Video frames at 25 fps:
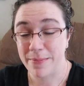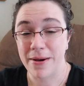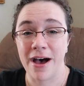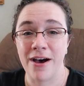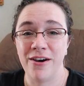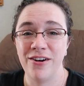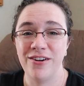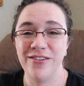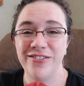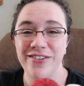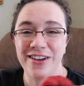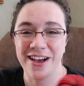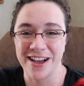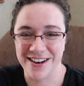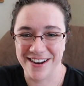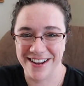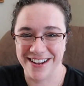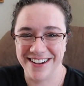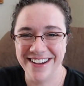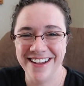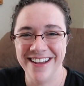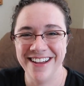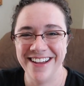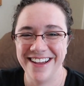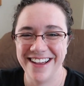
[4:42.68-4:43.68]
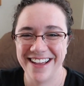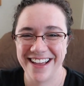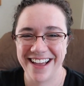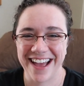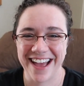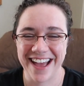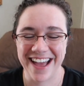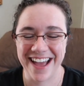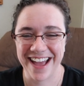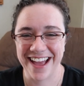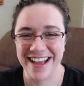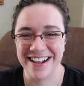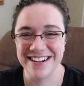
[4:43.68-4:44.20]
am out of Cunning
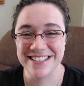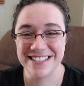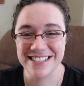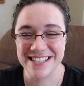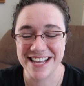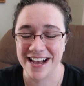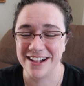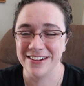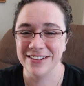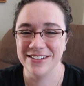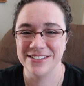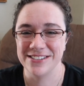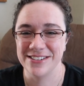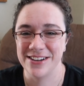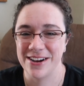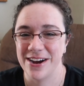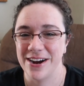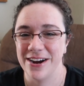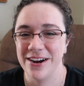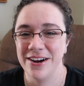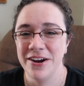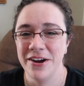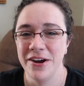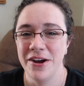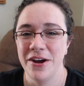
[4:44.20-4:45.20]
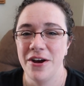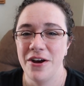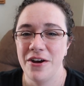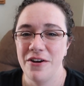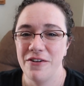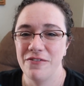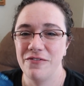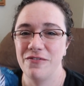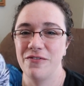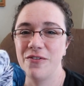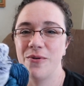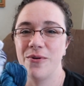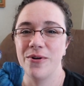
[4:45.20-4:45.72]
and Salazar
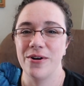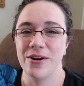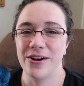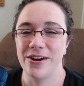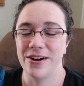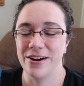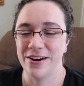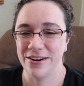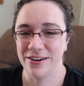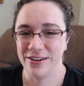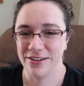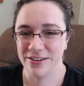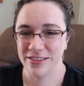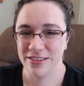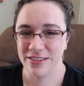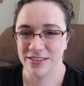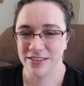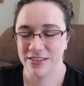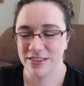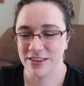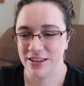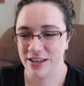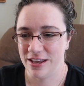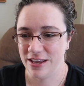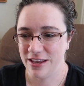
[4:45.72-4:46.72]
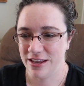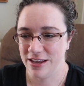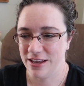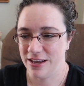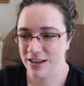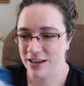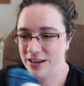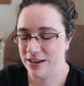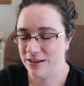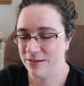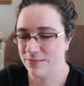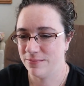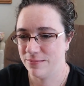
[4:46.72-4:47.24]
for
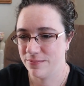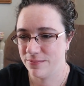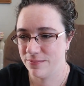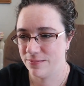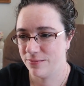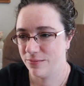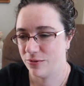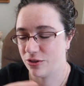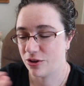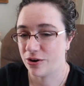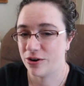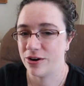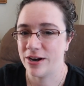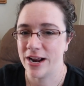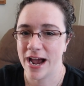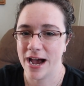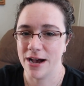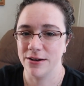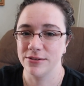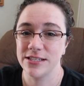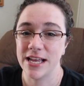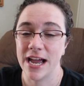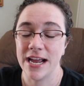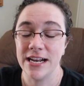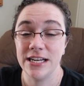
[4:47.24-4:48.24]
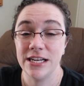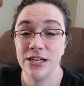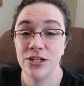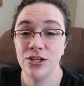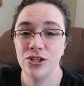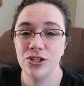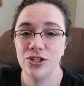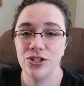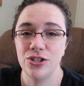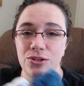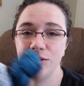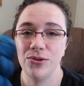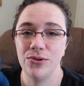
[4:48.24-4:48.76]
the third house. I
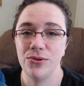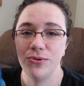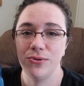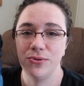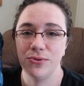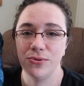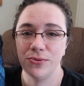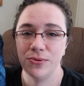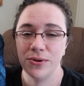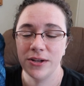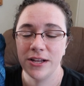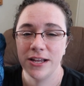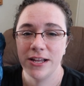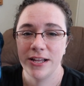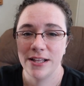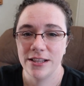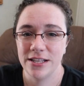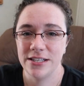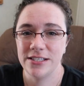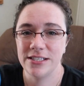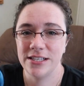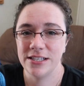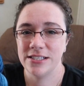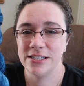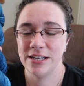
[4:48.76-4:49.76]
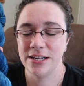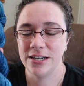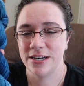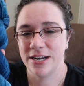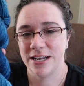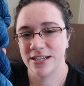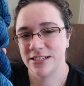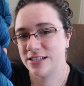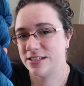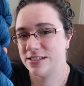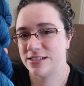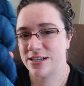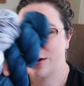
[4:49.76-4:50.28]
didn't do, this isn't
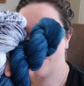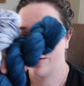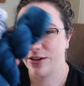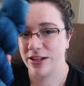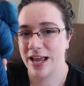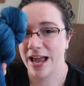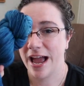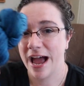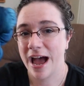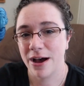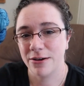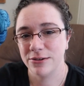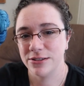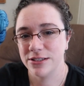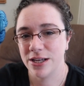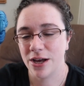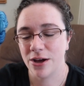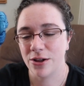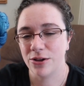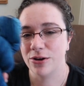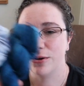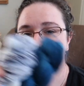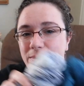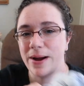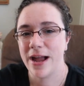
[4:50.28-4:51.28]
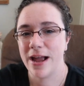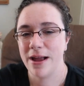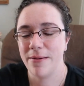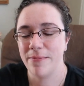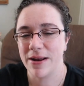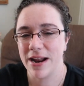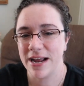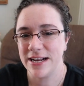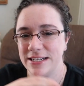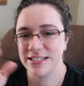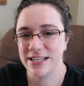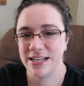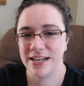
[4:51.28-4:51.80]
necessarily a house colorway,
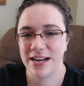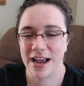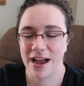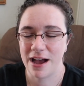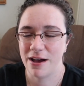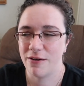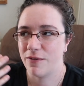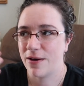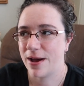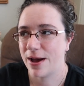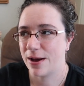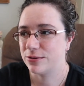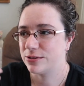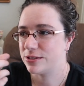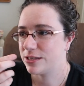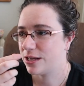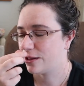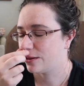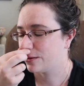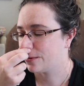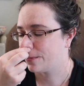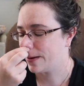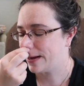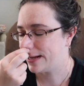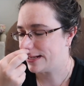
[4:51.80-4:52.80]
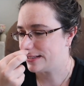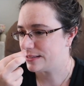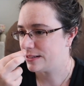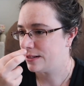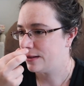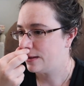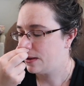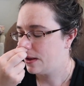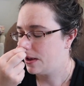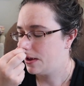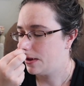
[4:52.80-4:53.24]
but I did have house colorways